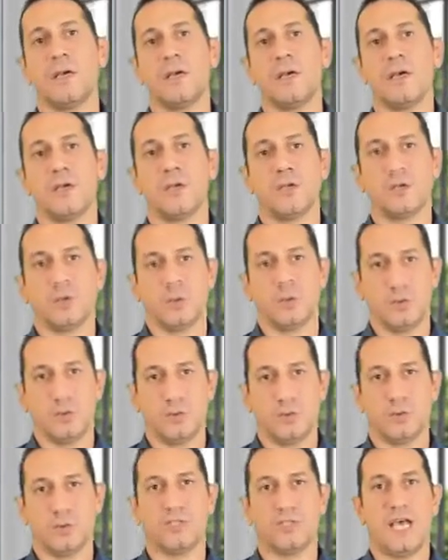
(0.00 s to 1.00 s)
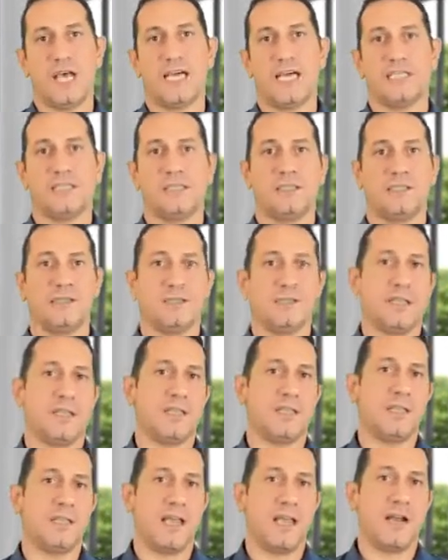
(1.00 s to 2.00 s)
two-sided, and
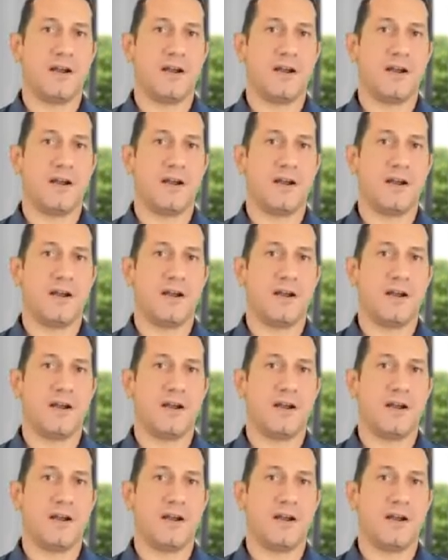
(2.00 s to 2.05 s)
they are